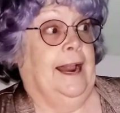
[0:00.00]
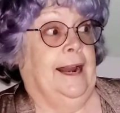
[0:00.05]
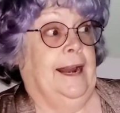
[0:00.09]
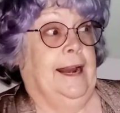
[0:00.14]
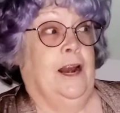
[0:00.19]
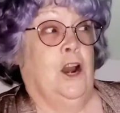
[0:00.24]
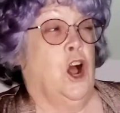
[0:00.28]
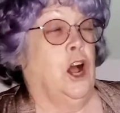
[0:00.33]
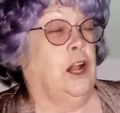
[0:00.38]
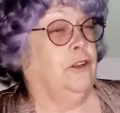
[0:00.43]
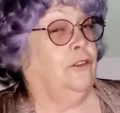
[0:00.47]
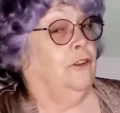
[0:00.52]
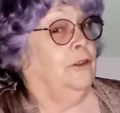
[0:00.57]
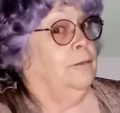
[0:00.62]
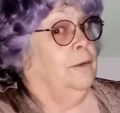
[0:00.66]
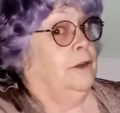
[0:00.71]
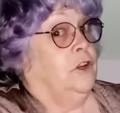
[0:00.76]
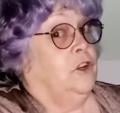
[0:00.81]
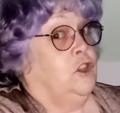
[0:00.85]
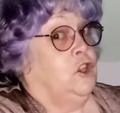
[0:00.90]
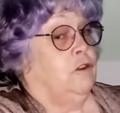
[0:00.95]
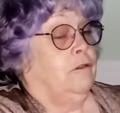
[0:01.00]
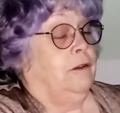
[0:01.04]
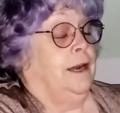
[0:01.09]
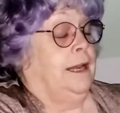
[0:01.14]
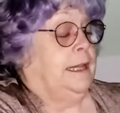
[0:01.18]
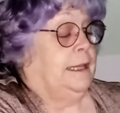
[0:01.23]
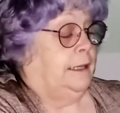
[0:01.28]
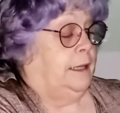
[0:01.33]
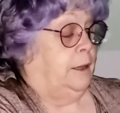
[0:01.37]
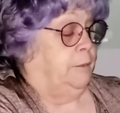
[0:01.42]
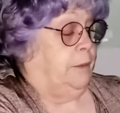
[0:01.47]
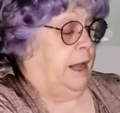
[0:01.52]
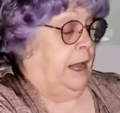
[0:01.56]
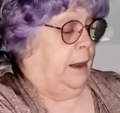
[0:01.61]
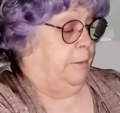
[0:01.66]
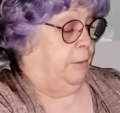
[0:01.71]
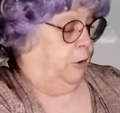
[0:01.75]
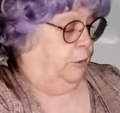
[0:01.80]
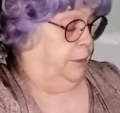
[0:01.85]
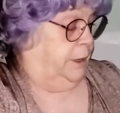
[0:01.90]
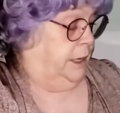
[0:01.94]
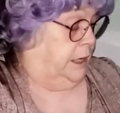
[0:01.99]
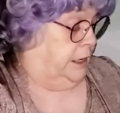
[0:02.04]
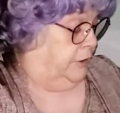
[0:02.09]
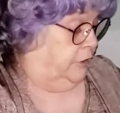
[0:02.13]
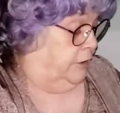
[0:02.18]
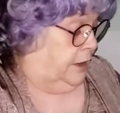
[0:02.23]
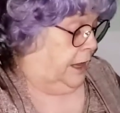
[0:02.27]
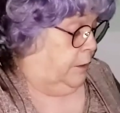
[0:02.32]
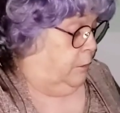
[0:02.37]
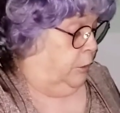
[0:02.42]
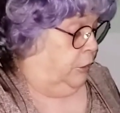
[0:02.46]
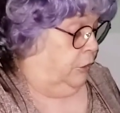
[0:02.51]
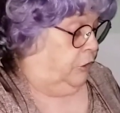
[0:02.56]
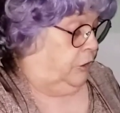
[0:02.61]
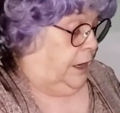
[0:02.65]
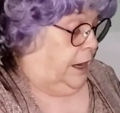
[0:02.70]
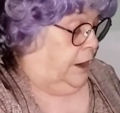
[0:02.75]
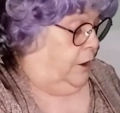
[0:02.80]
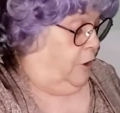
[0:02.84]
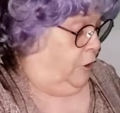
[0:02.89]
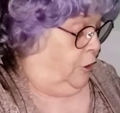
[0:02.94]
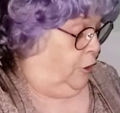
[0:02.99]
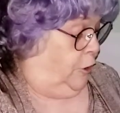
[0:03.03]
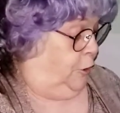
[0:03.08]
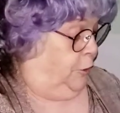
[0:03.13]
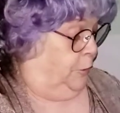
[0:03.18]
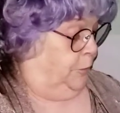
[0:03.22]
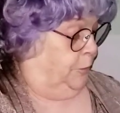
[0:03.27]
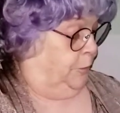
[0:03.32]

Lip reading: Not so much the crinkly paper, because that will scare her.